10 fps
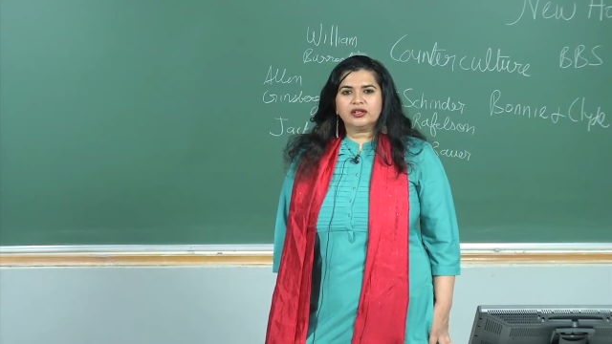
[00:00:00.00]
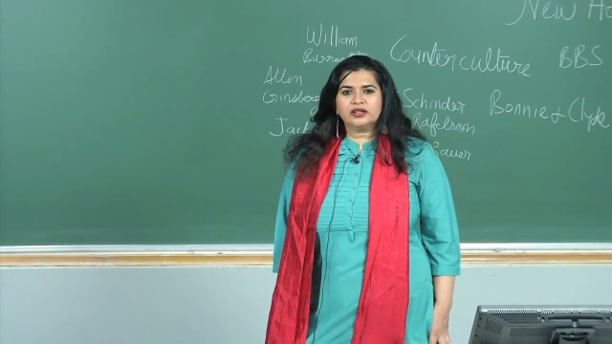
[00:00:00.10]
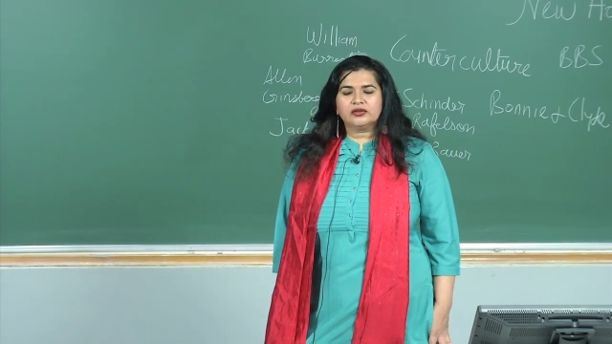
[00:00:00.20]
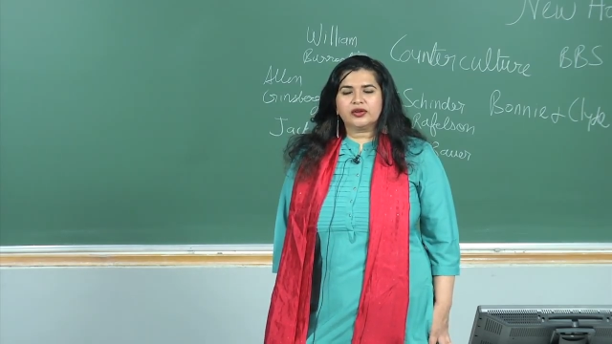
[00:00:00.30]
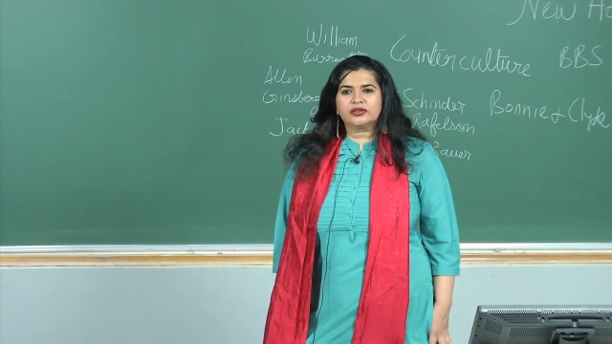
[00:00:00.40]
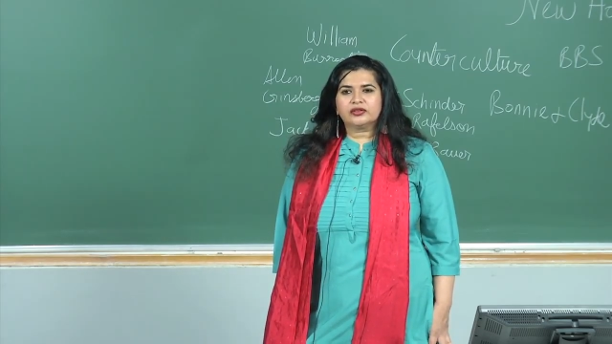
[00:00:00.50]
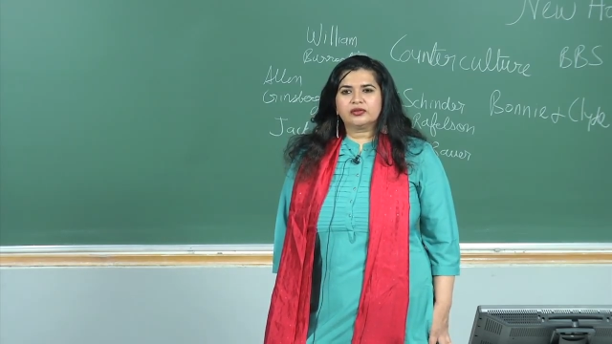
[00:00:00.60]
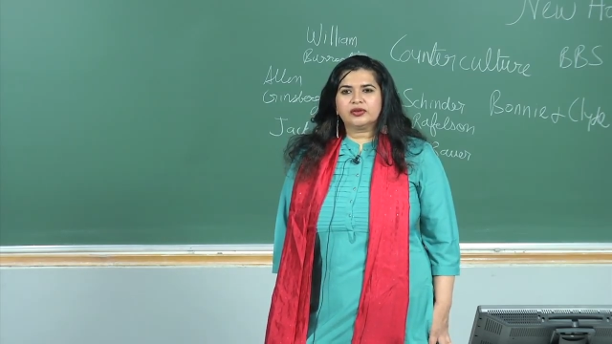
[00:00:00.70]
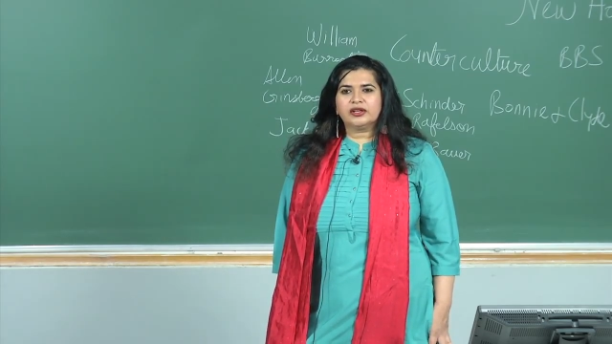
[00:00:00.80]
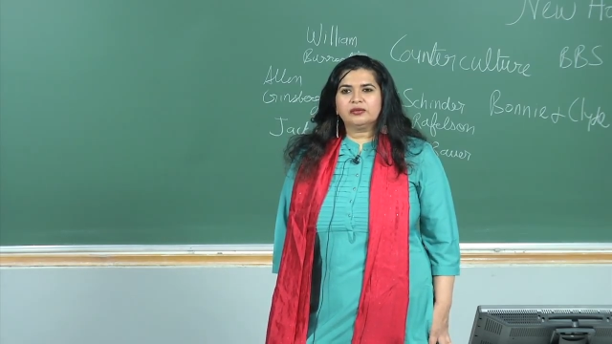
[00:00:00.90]
It was
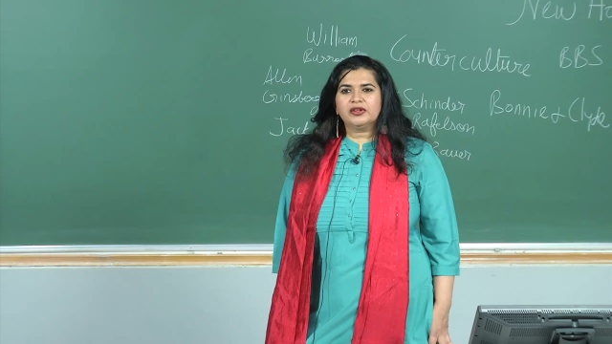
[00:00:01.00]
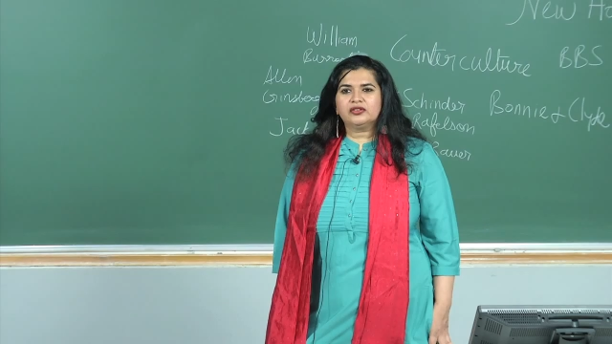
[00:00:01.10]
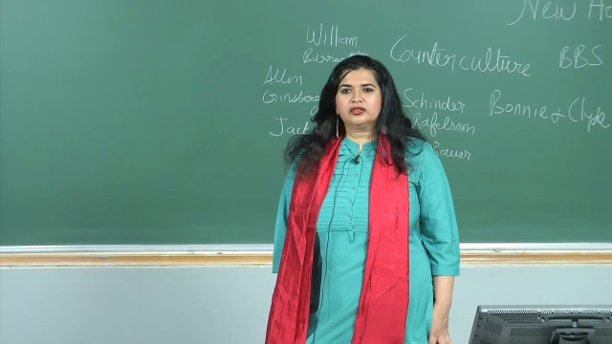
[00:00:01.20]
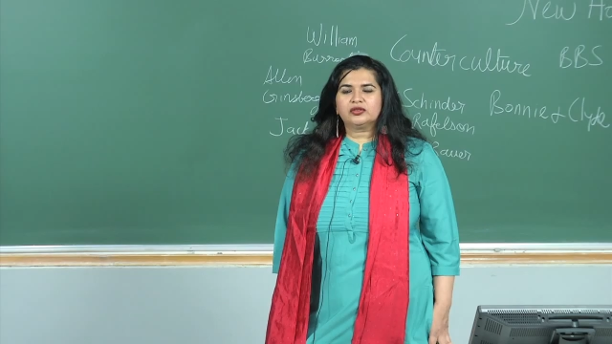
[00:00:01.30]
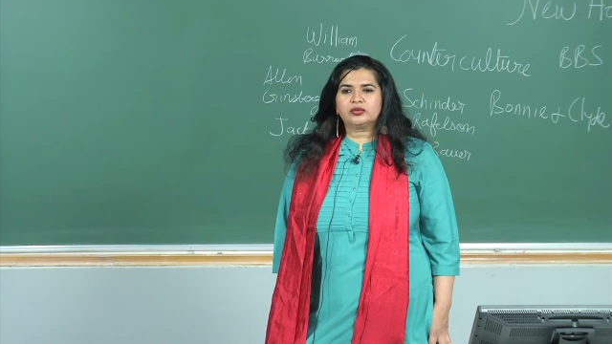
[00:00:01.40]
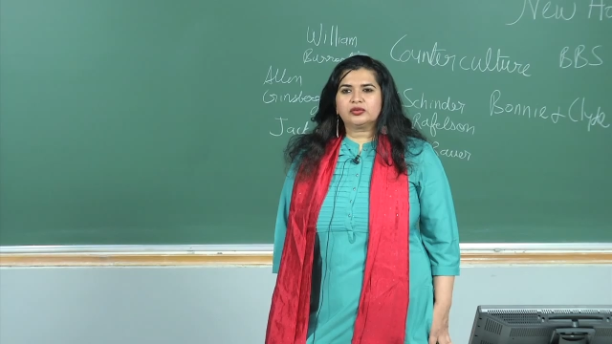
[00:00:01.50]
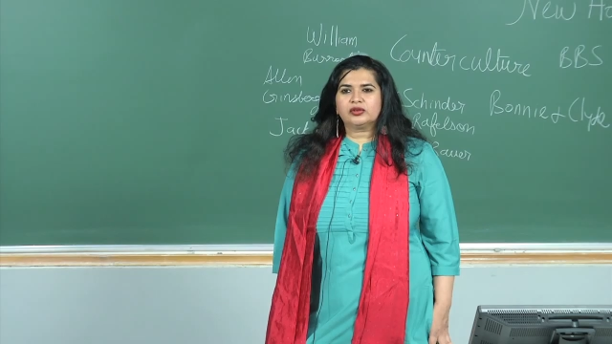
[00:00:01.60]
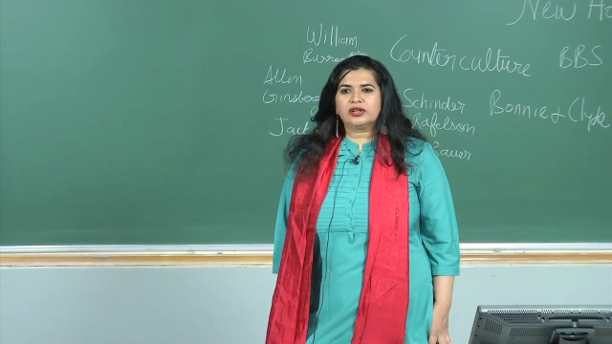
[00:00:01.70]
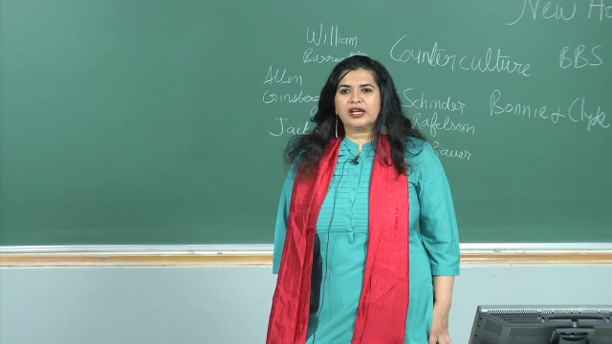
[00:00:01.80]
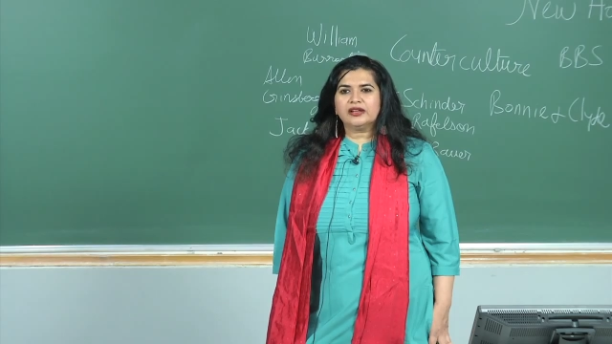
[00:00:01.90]
very much true to
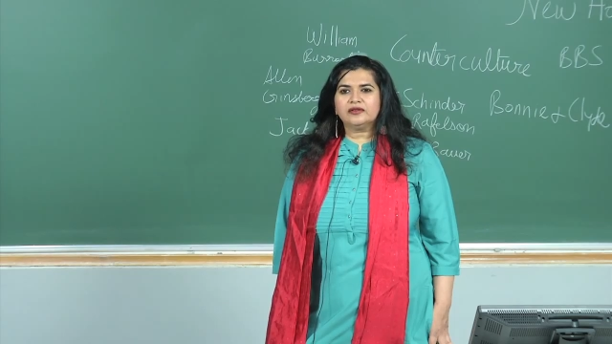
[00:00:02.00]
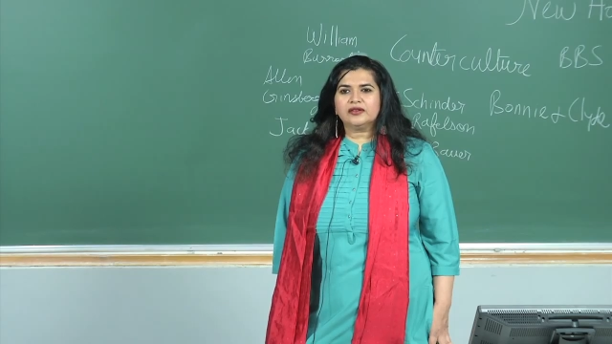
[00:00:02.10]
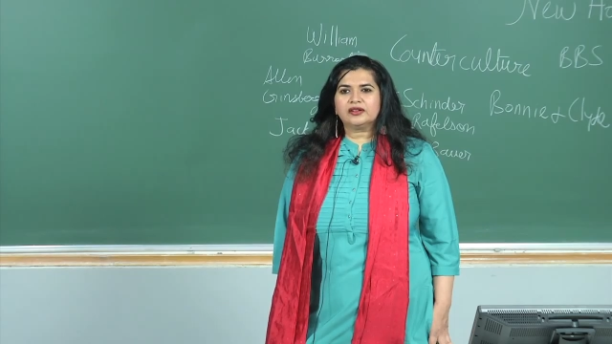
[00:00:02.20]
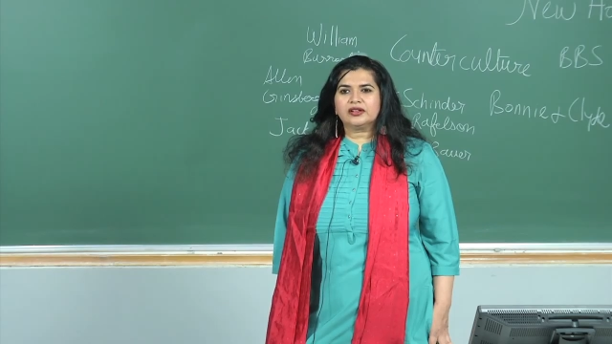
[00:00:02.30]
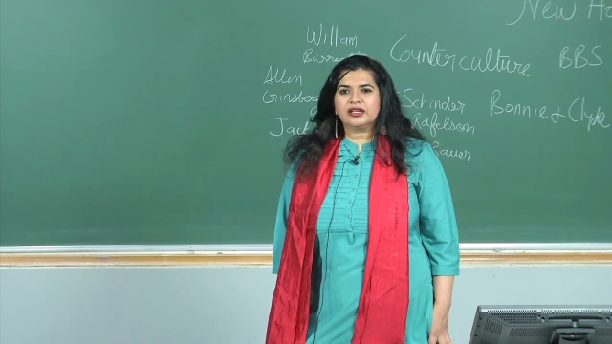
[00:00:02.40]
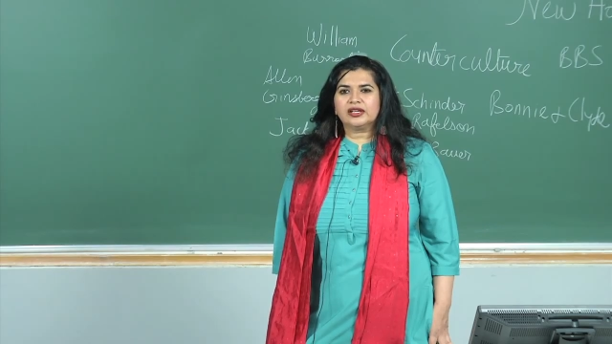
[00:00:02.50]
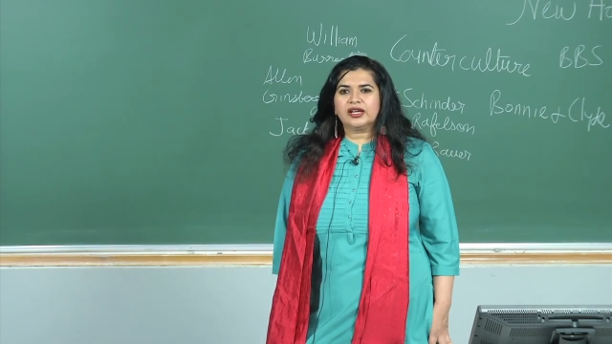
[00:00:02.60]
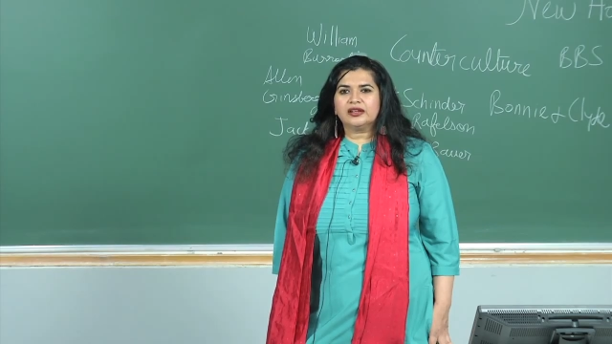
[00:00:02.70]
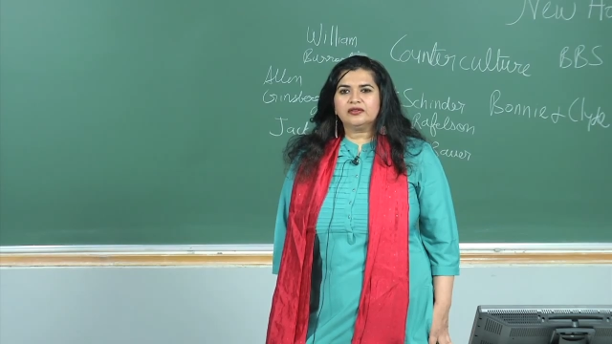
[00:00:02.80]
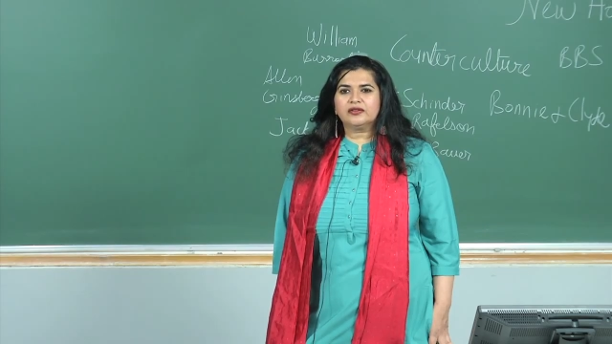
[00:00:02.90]
life and real
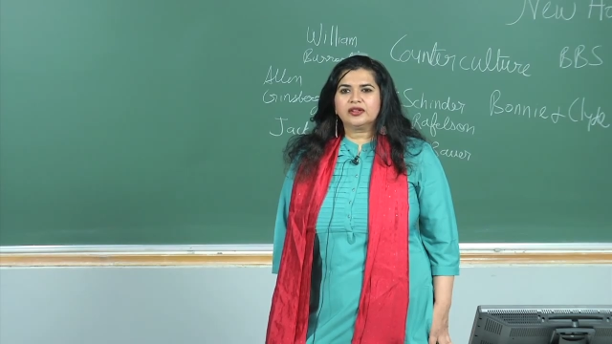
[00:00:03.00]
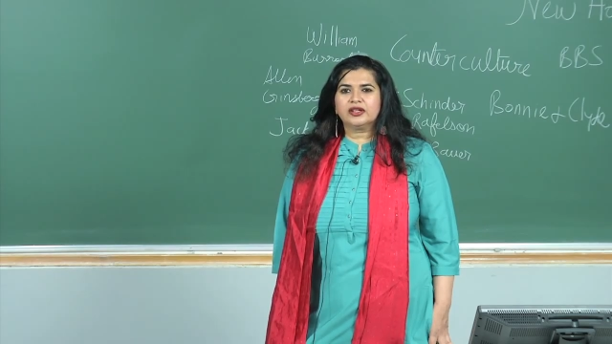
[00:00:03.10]
life.